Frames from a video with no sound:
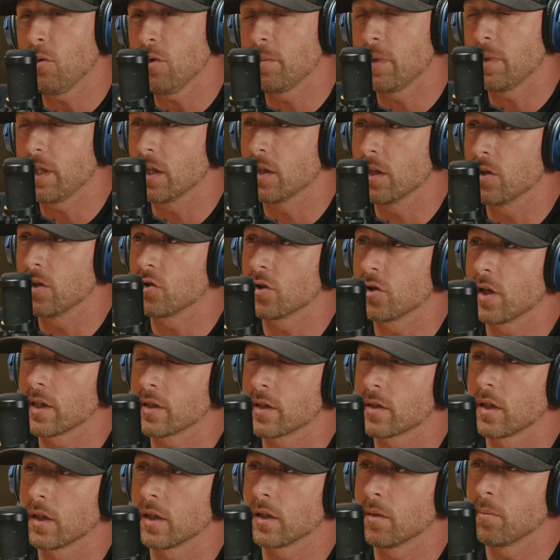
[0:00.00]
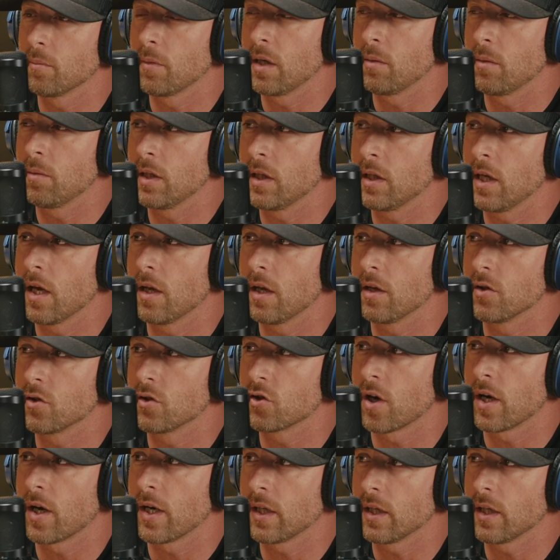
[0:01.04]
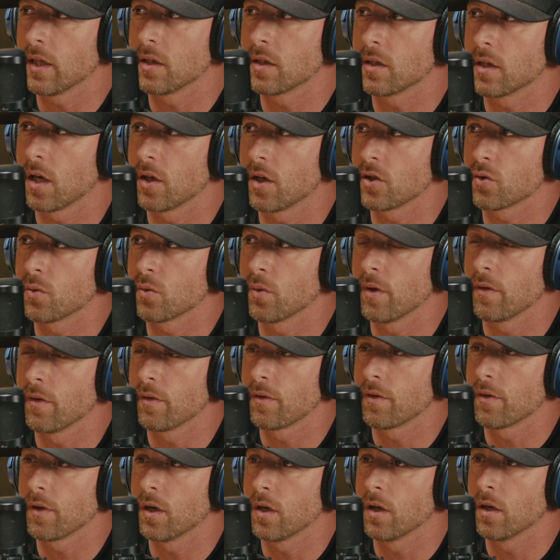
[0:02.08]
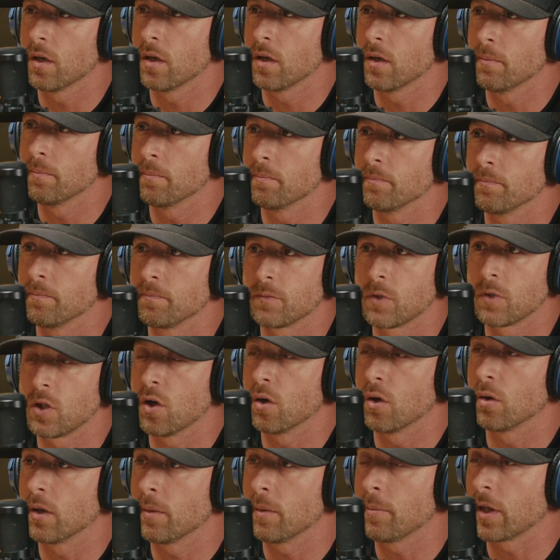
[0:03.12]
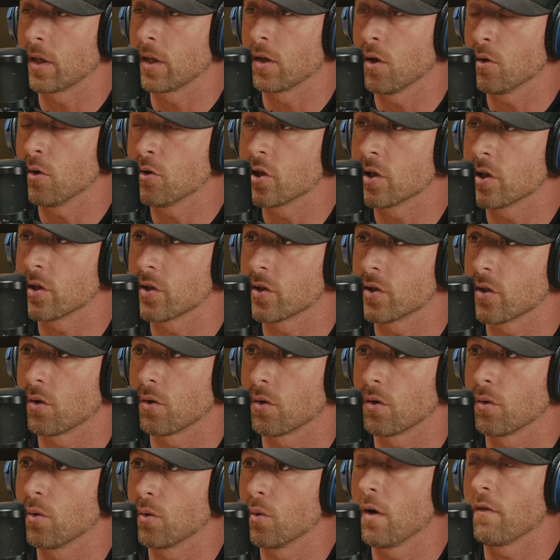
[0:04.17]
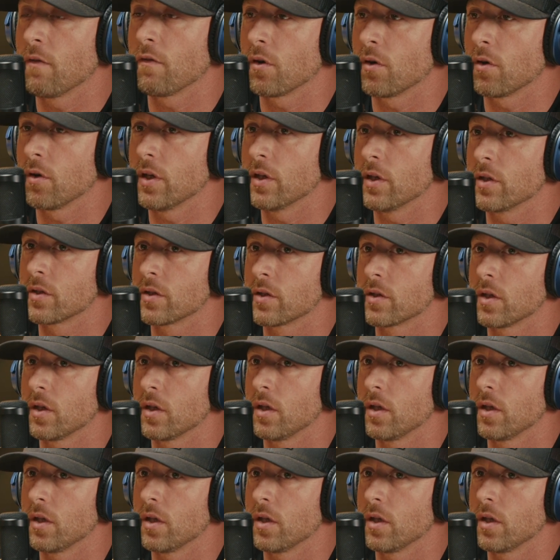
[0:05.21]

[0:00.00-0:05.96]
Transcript: be interesting to maybe try and get in touch with, Olympic coaches or whoever is